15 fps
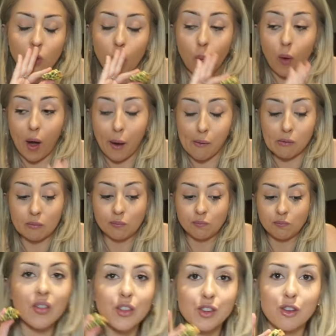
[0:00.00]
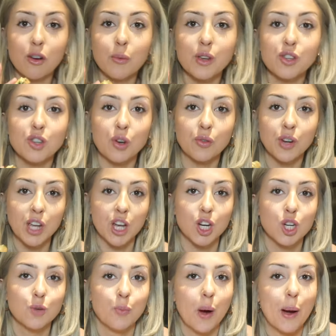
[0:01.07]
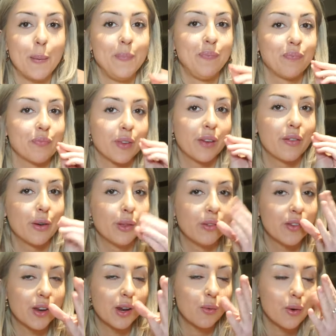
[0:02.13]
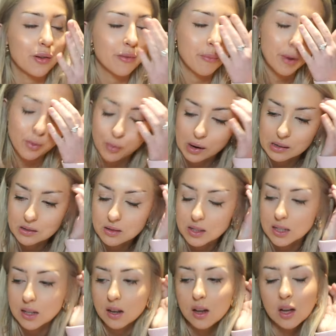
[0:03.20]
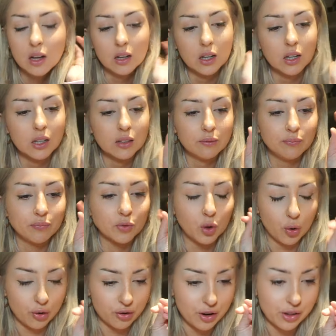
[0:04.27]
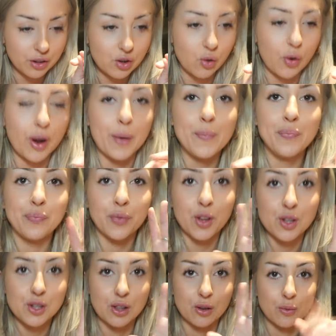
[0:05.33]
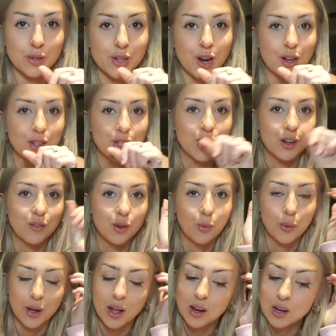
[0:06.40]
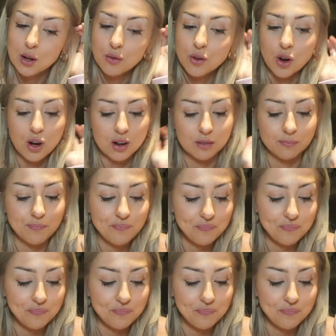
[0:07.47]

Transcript: Wow. This is gonna be so niche, but if you live anywhere in the Midwest, like Northern Illinois, Southern Wisconsin, and you've gone